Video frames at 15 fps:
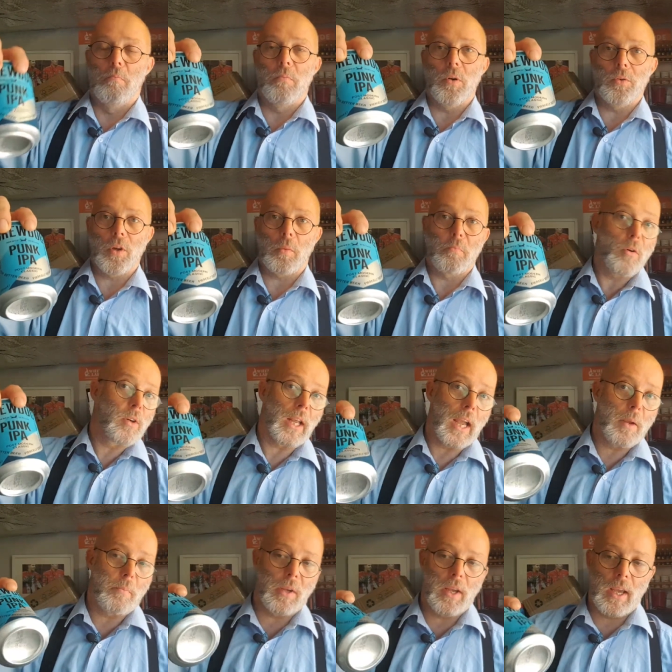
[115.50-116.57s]
BrewDog Punk
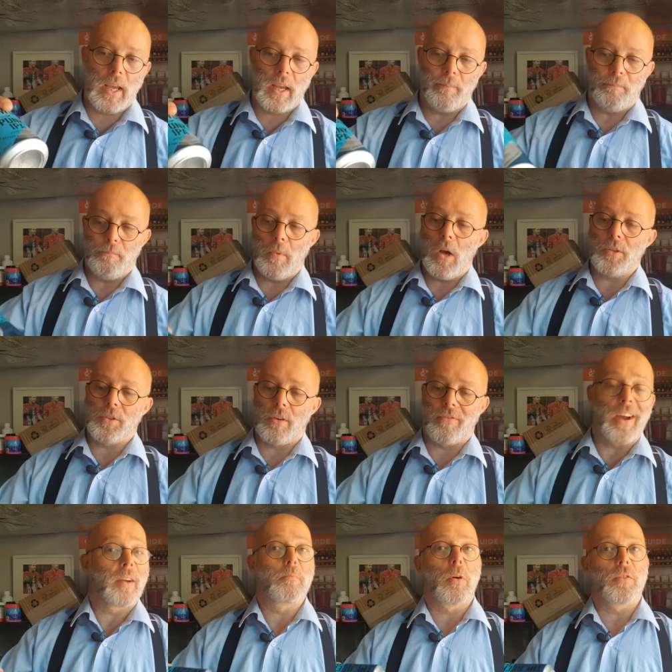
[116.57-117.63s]
IPA, also
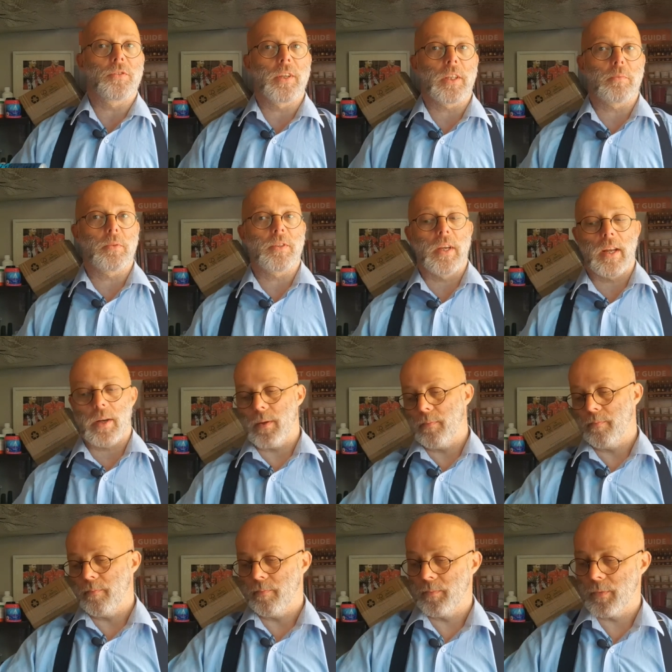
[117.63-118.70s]
5.6%.
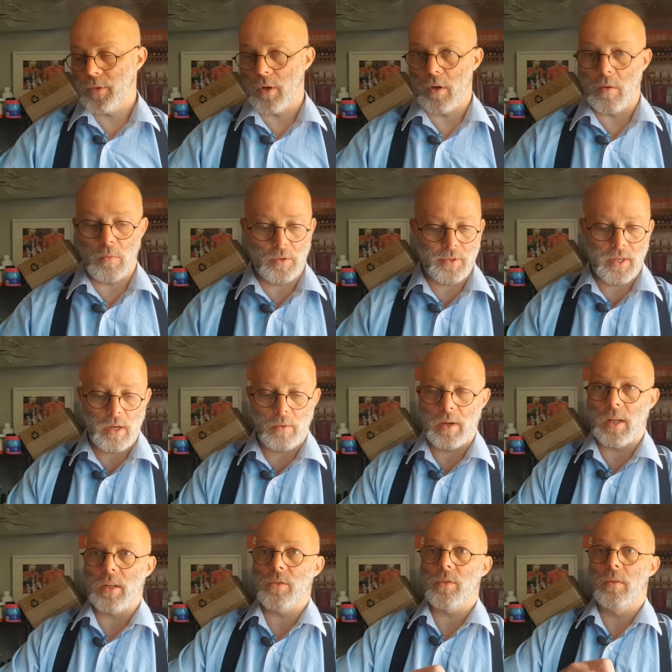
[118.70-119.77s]
So we'll see how
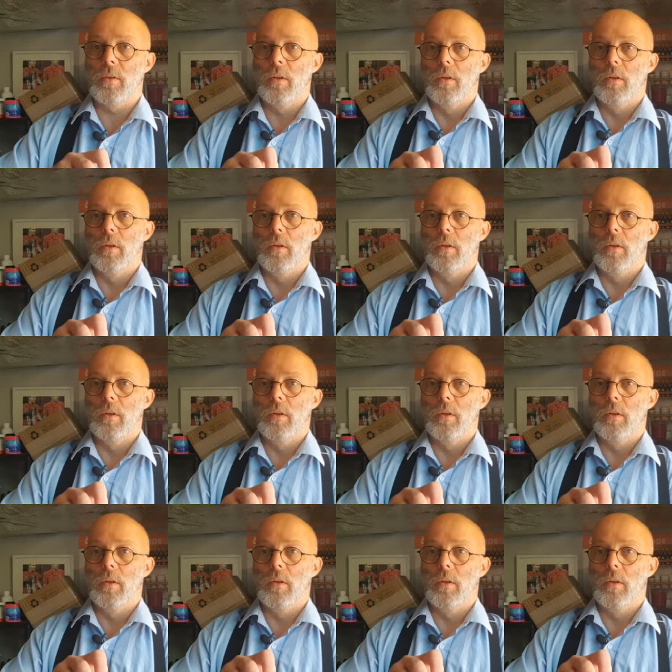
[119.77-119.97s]
it is.